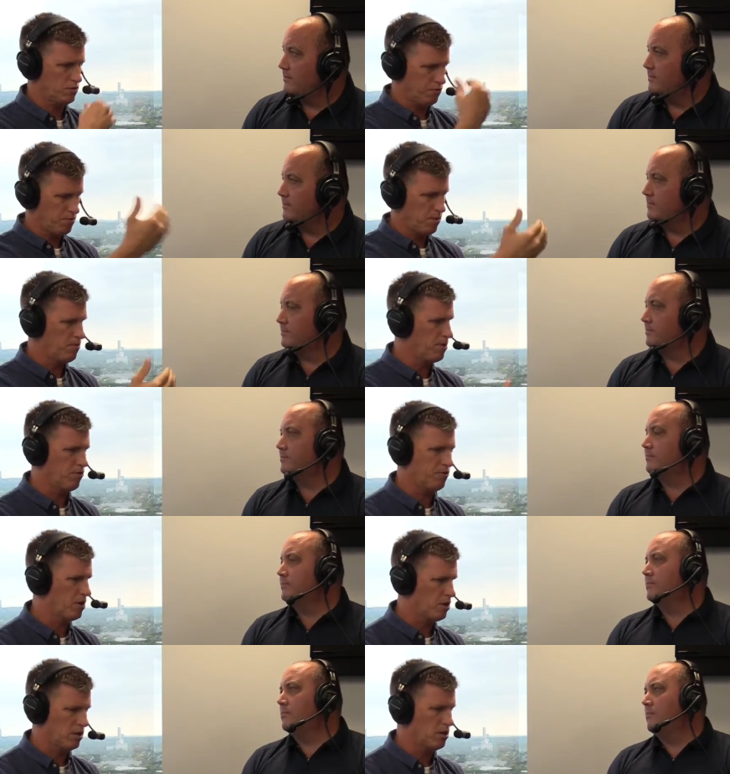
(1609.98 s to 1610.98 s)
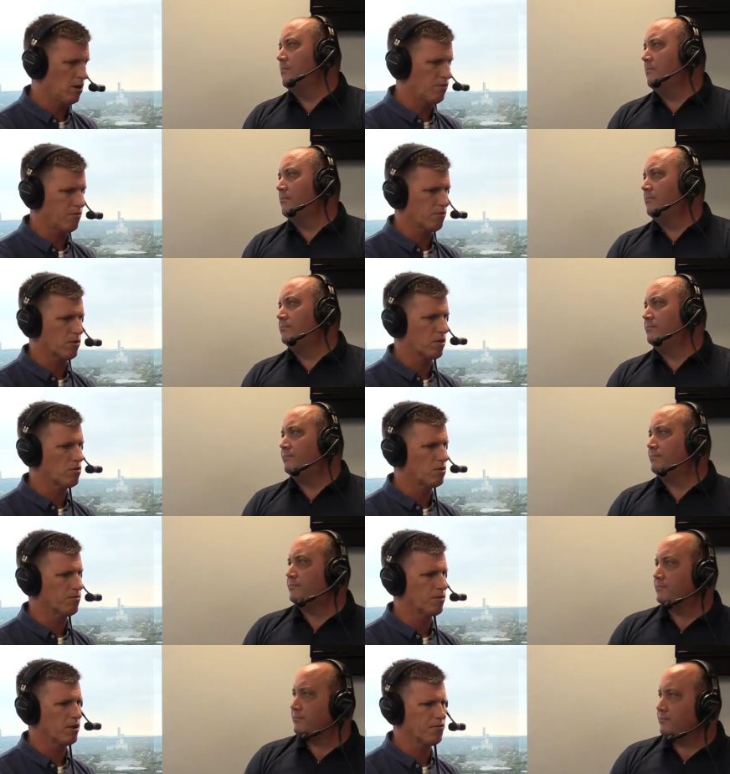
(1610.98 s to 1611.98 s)
Speaker 1: from the administration, not from coach
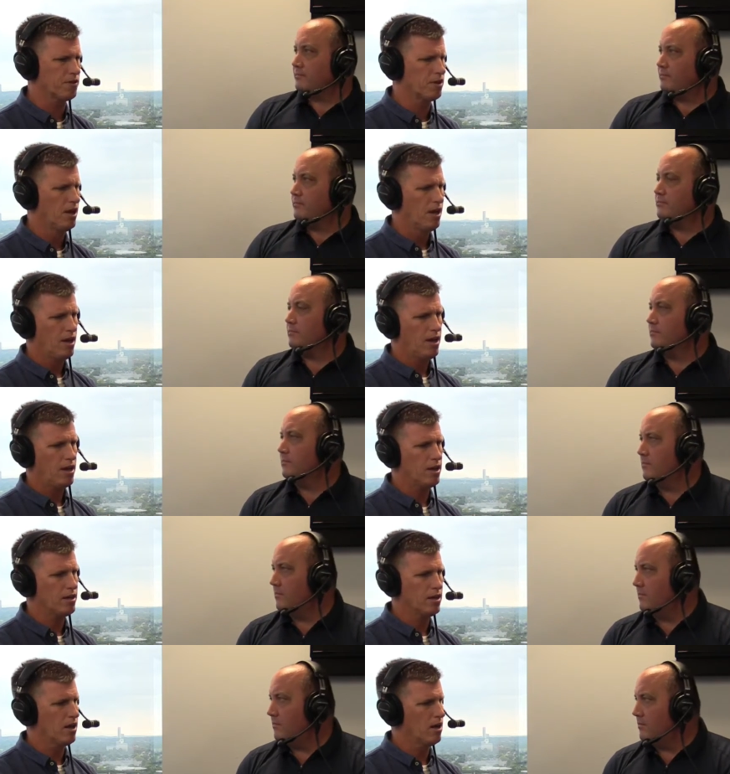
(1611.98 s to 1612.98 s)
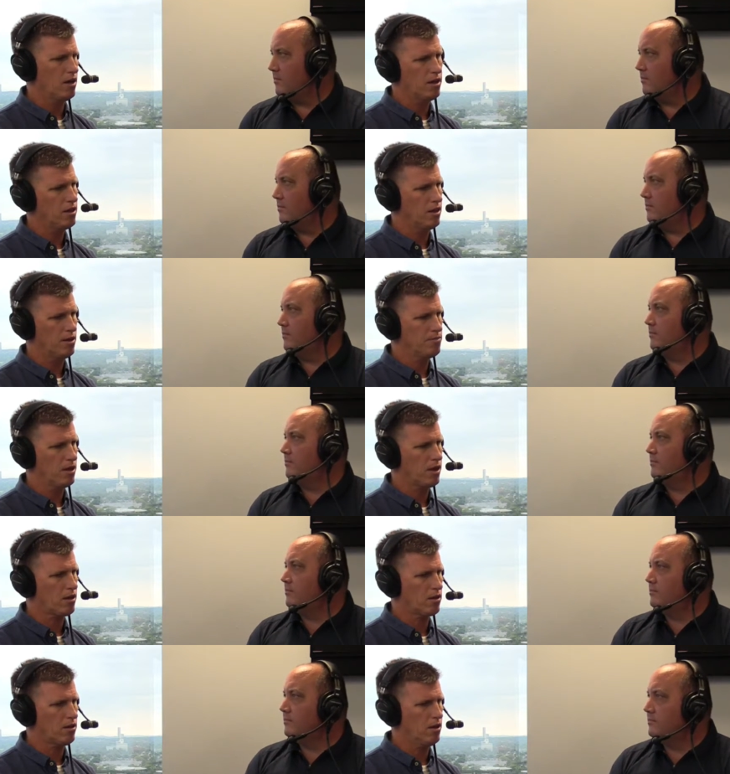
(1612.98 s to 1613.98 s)
himself. And and uh, I'm
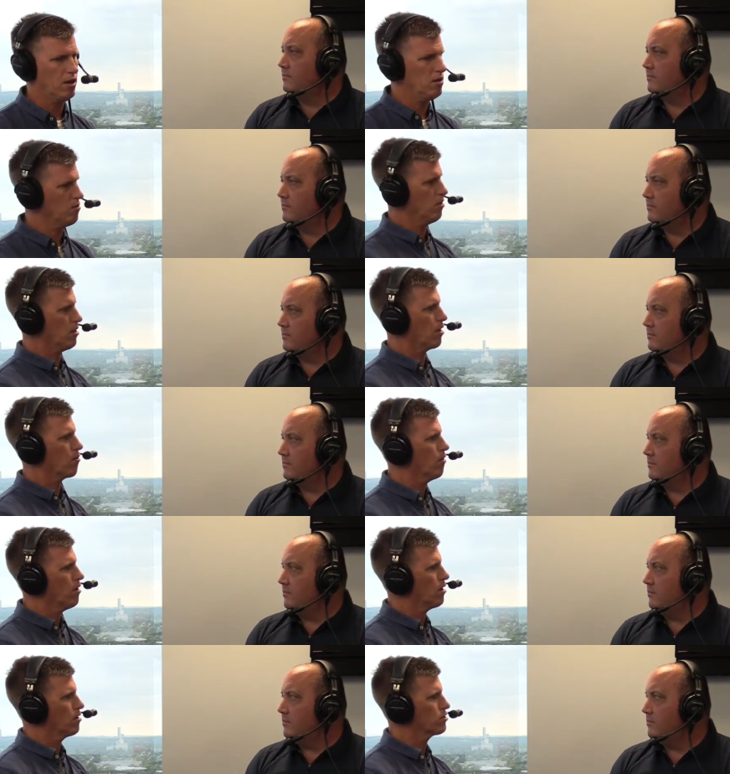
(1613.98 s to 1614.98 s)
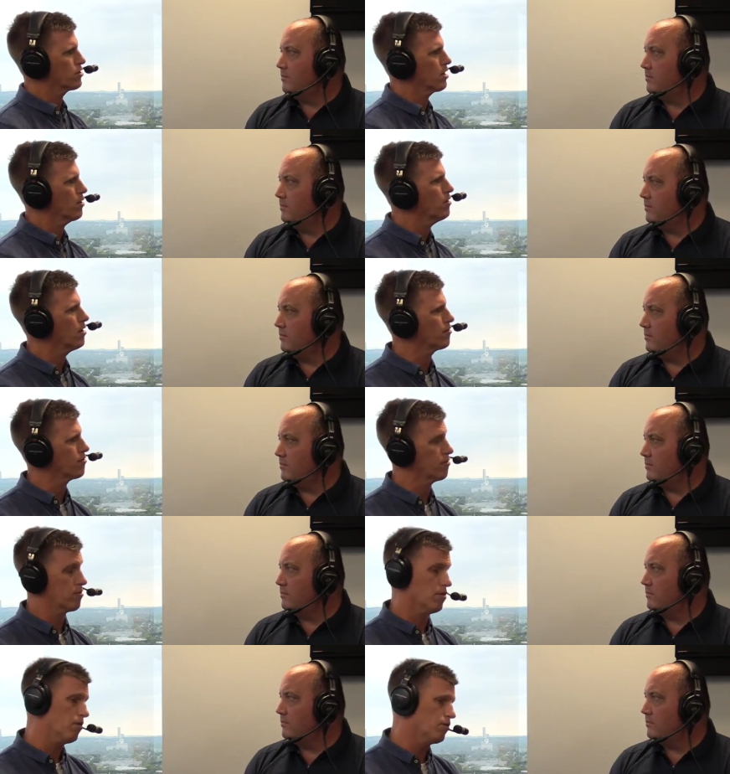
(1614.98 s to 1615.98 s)
like, you know, I didn't do anything wrong. I understand this, and
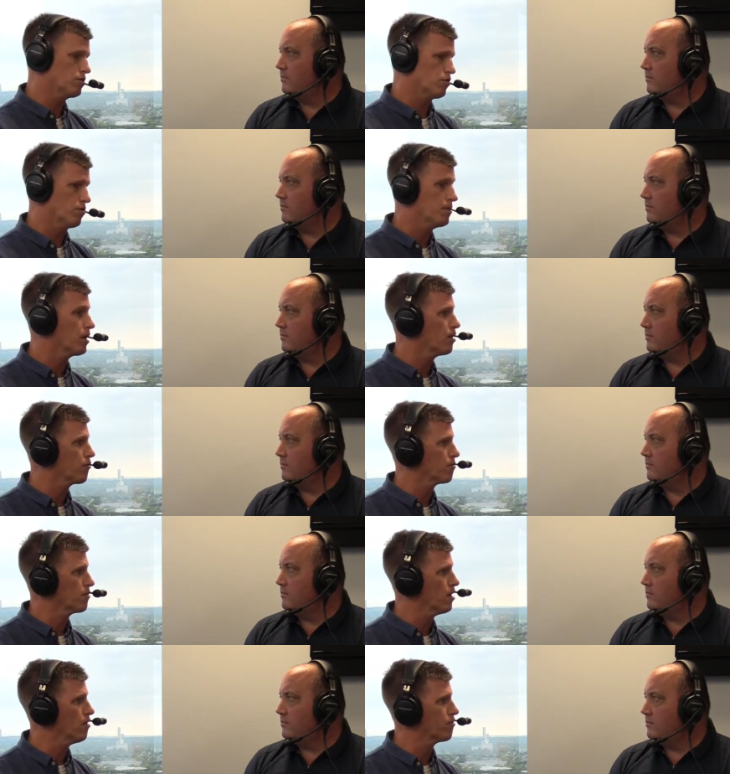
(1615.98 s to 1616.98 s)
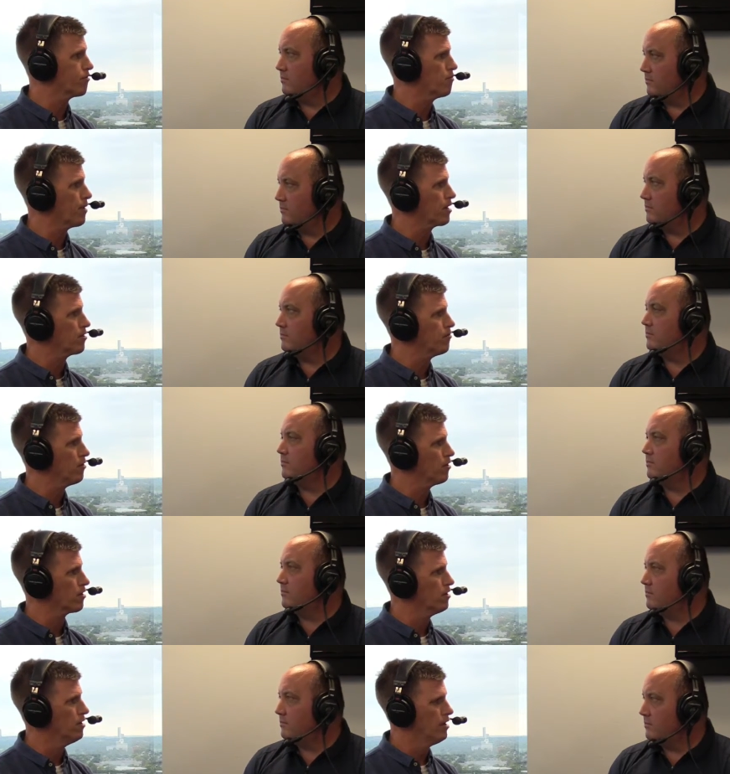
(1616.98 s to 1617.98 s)
so I was terminated from there and sent back to
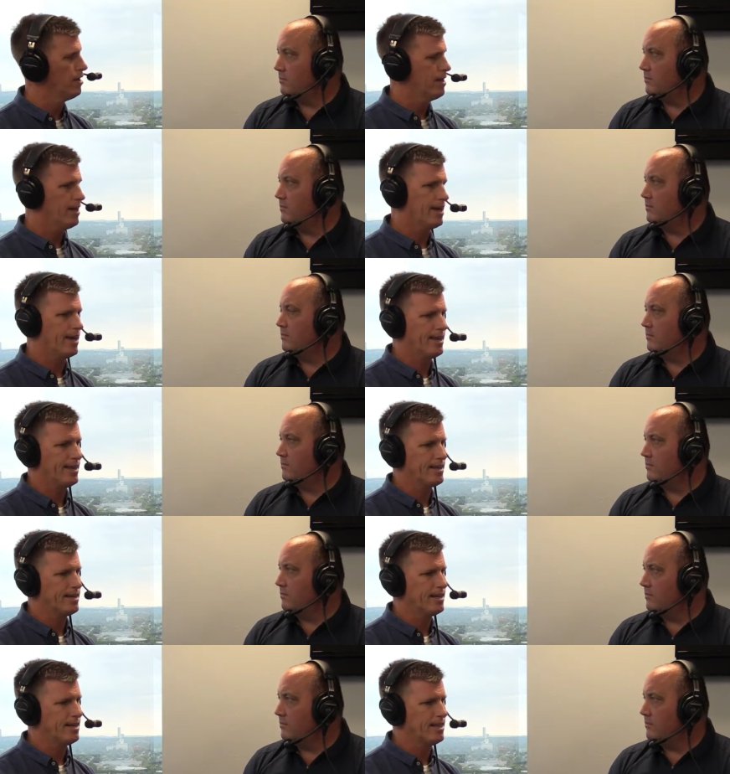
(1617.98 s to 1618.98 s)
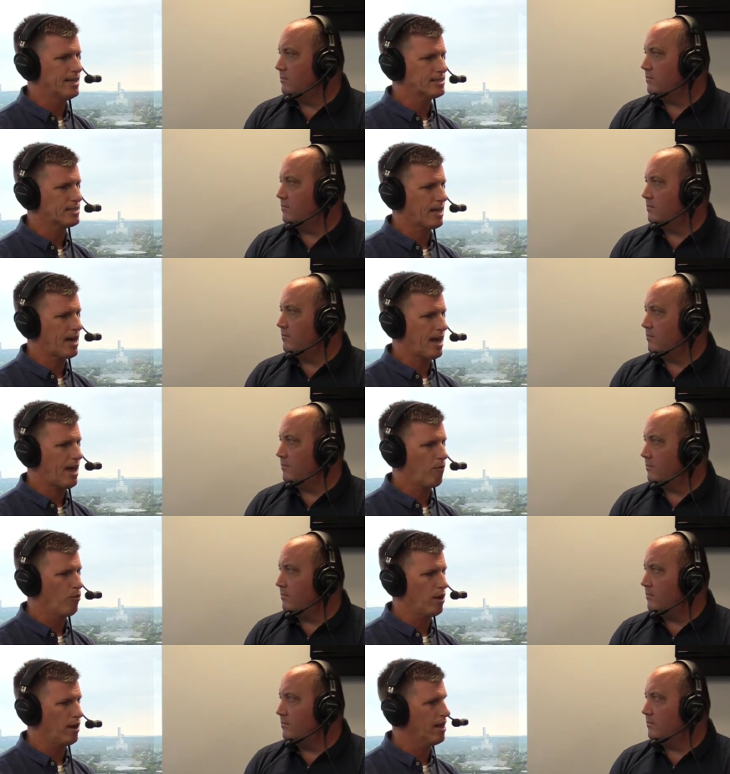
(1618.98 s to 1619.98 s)
Florida. And uh, and that's kind
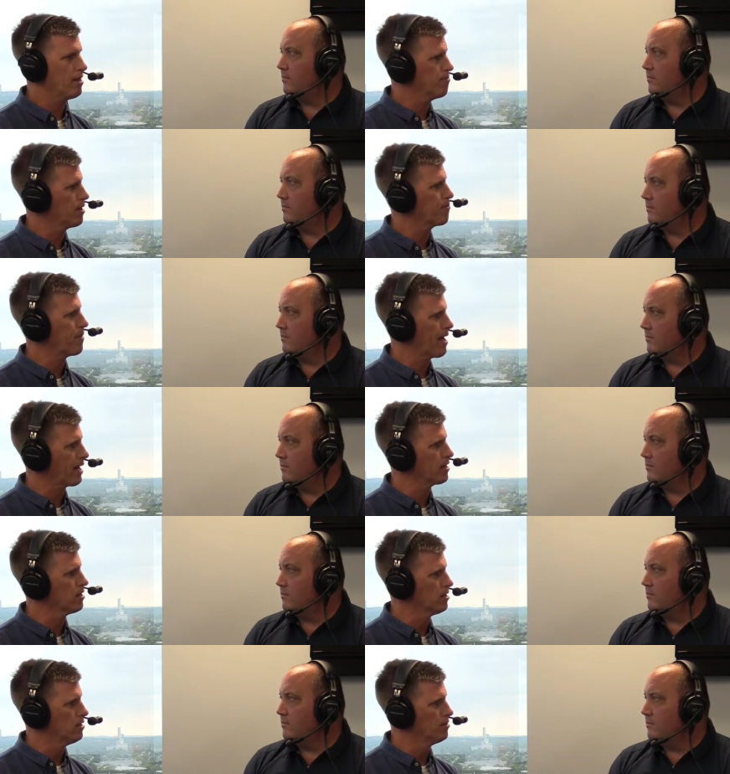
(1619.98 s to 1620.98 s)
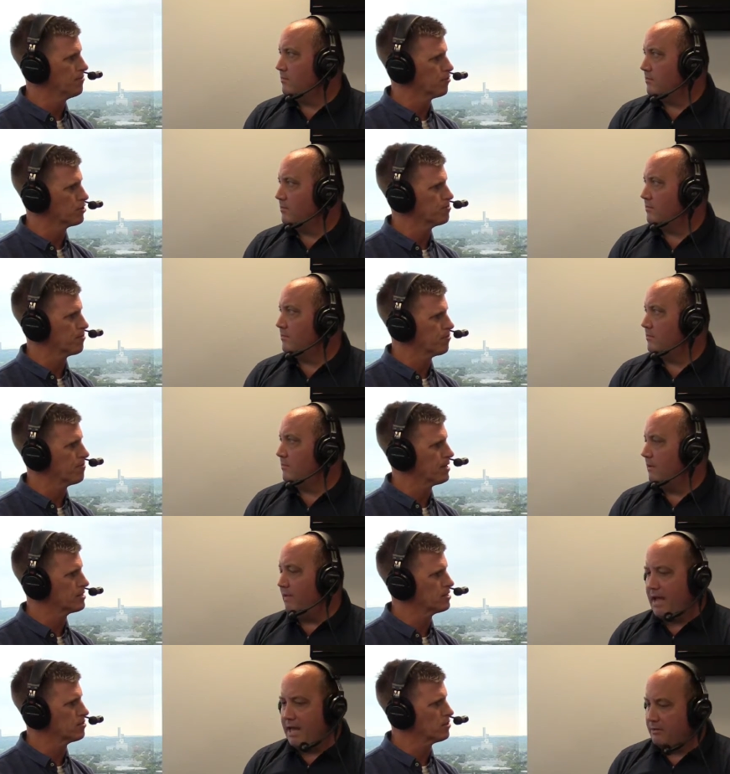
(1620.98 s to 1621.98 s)
of what led me back into law enforcement from that.
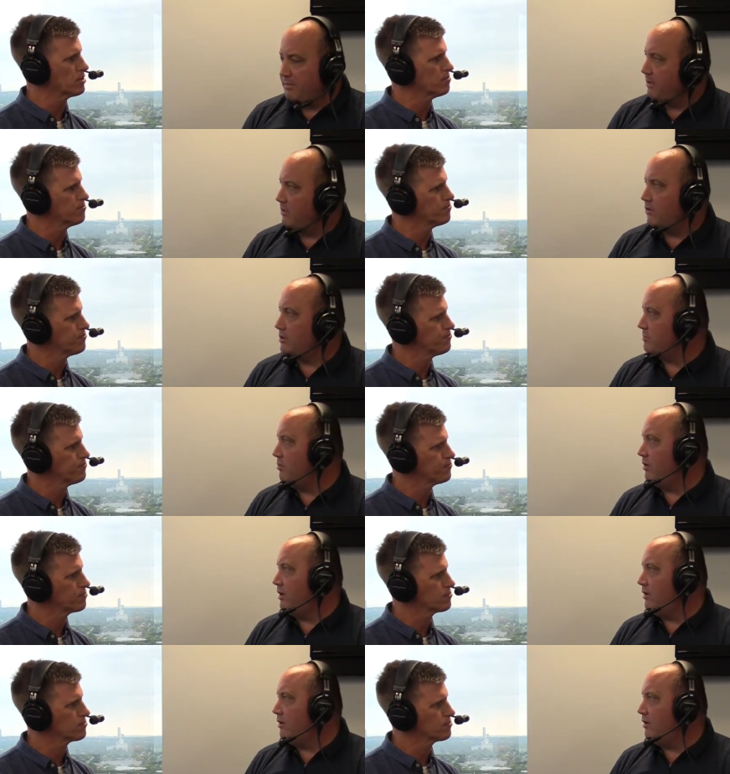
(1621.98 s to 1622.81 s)
And that situation. had to be the
Speaker 2: lowest point.